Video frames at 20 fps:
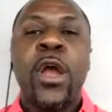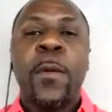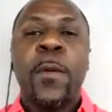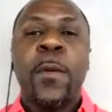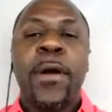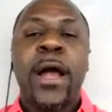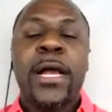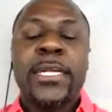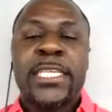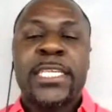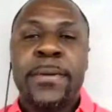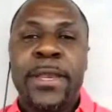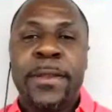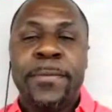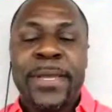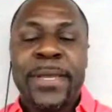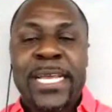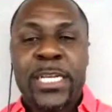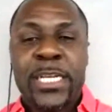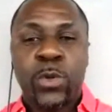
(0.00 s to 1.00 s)
proximity,
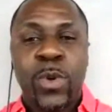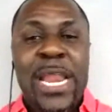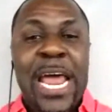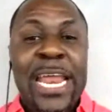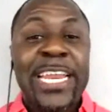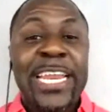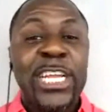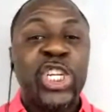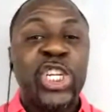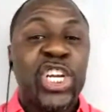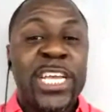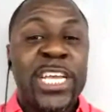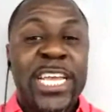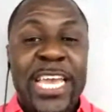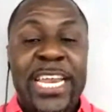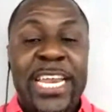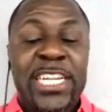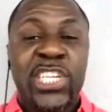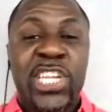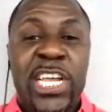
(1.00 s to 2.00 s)
because what I need you to get
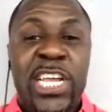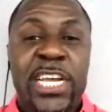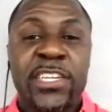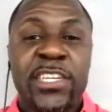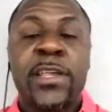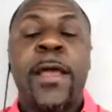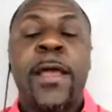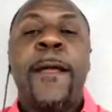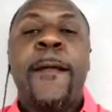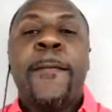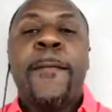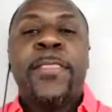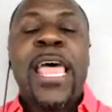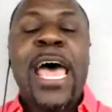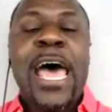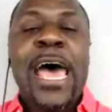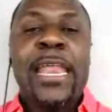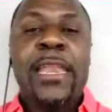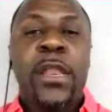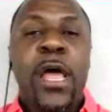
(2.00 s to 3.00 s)
is this,
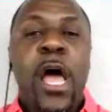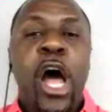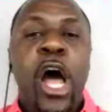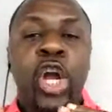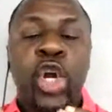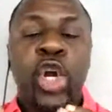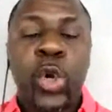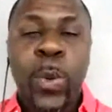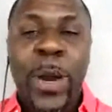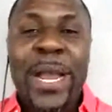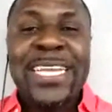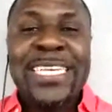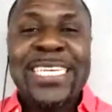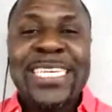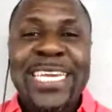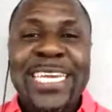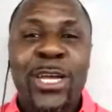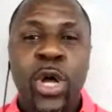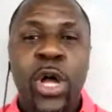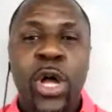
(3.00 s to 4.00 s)
that a great
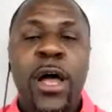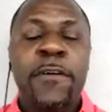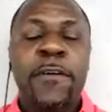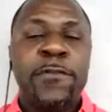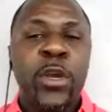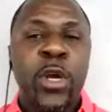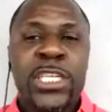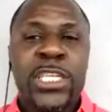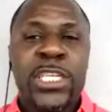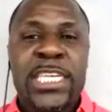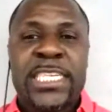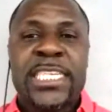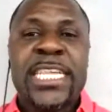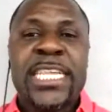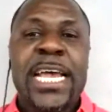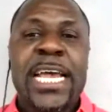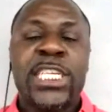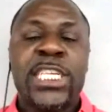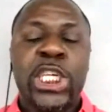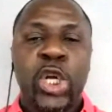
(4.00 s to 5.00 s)
deal of your
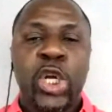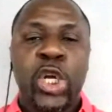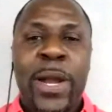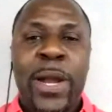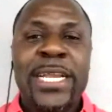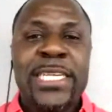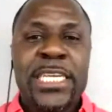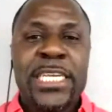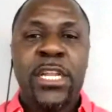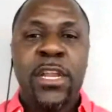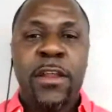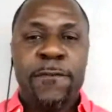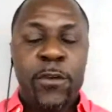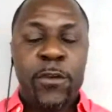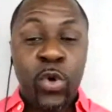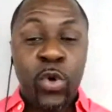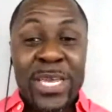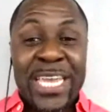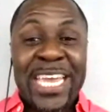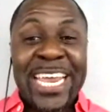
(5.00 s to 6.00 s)
success, a great deal of
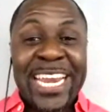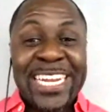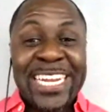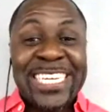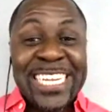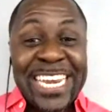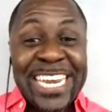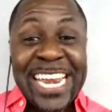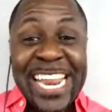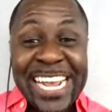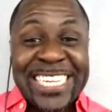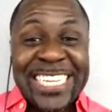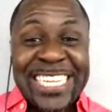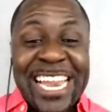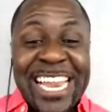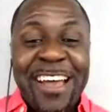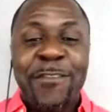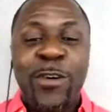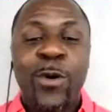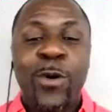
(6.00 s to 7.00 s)
you getting to the next
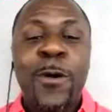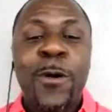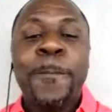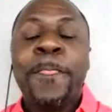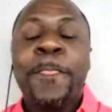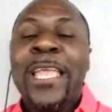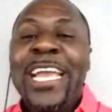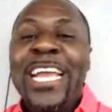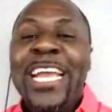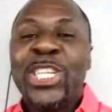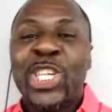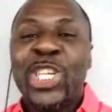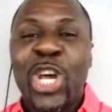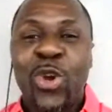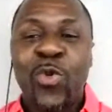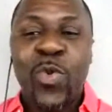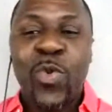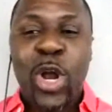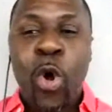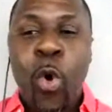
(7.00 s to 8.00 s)
level is going to
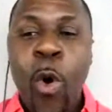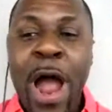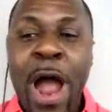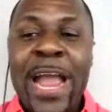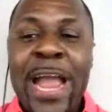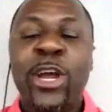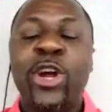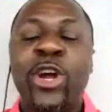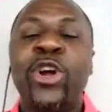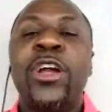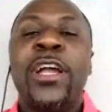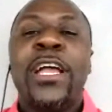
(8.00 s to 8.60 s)
require